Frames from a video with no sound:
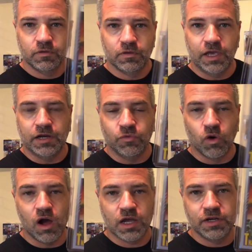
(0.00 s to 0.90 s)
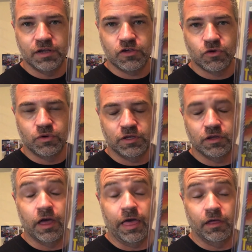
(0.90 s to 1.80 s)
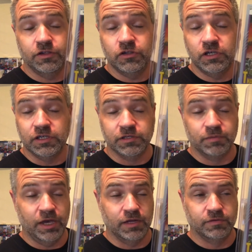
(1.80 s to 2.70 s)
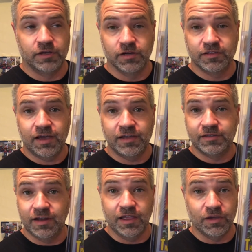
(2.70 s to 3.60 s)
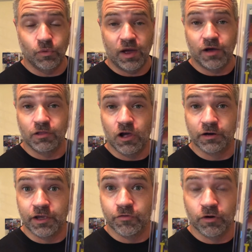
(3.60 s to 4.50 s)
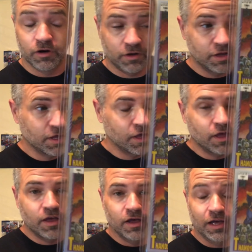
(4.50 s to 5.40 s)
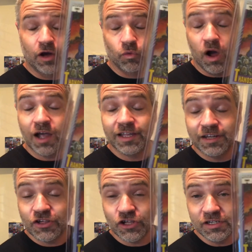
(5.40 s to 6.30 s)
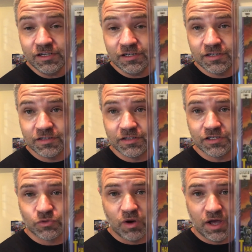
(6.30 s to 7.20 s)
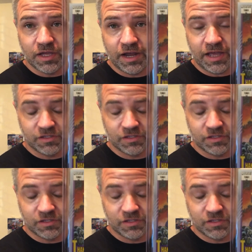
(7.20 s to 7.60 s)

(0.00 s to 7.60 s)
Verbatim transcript: And in raw condition, jeez, man, tongue-tied today. Wow, long day of work. Raw condition, this one had